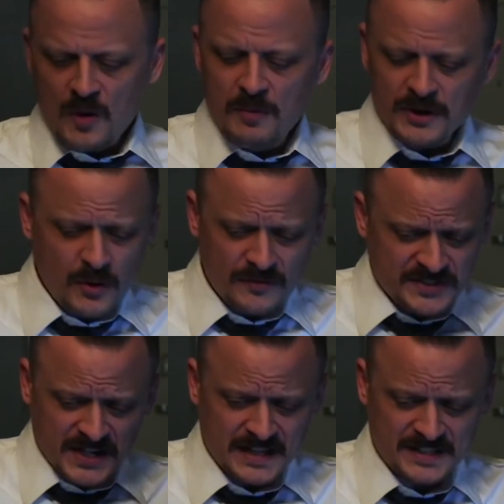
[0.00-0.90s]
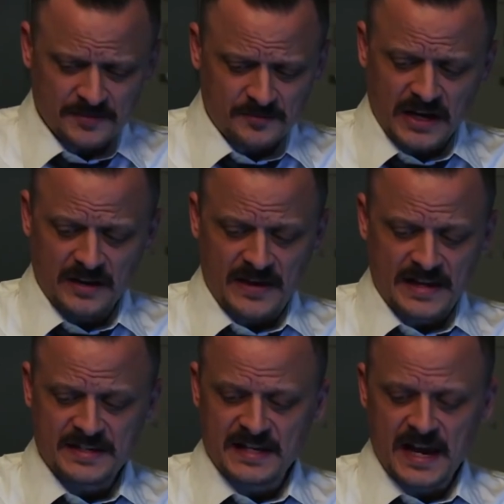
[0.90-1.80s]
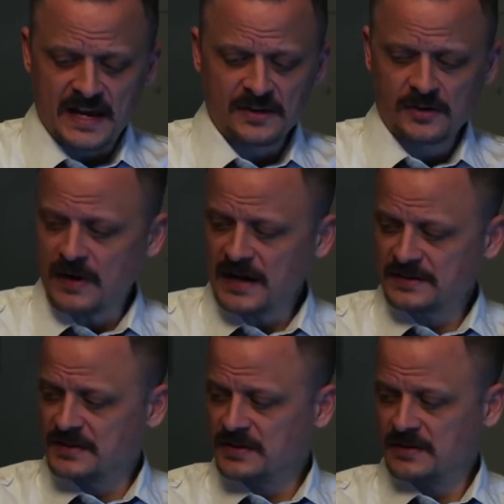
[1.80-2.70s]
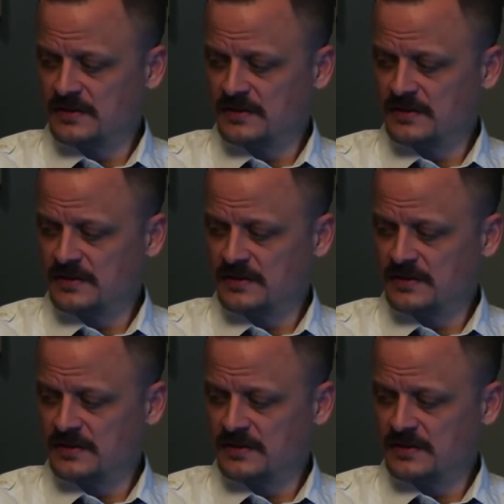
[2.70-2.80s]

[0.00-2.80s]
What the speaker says: But you have signed some kind of NDA, correct?